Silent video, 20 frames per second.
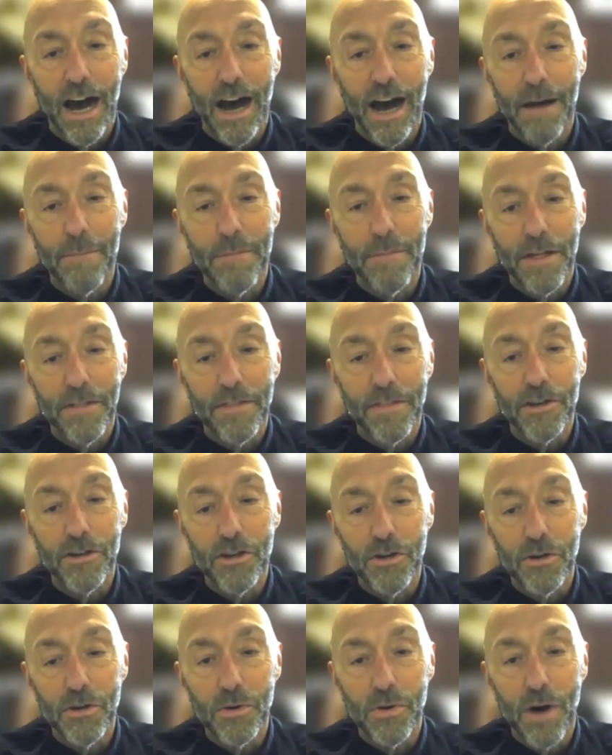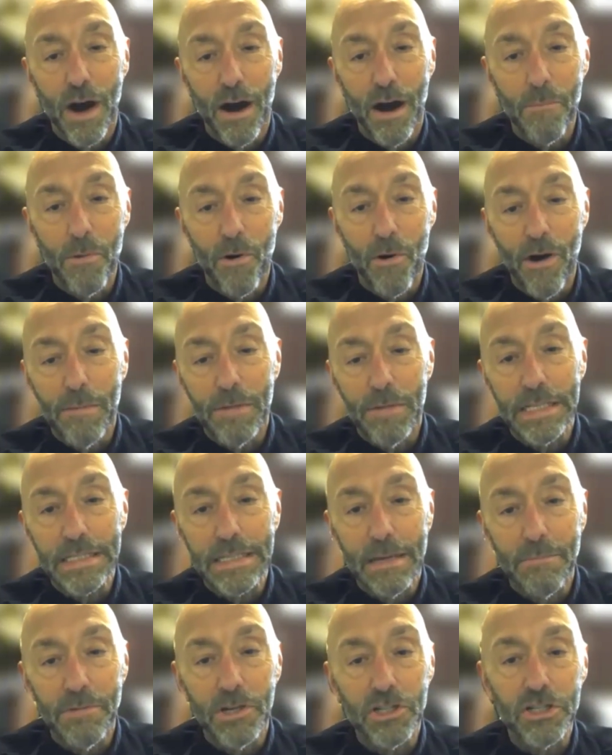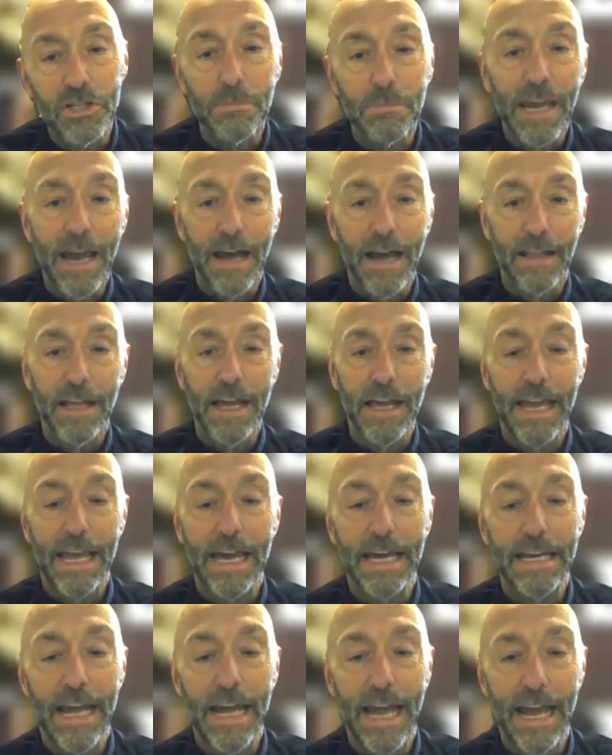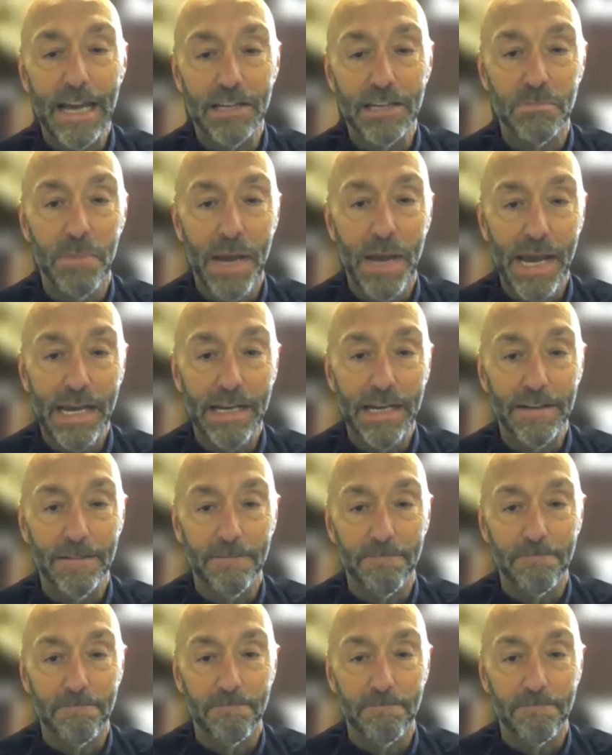the new appointments that Bishop Callahan has made.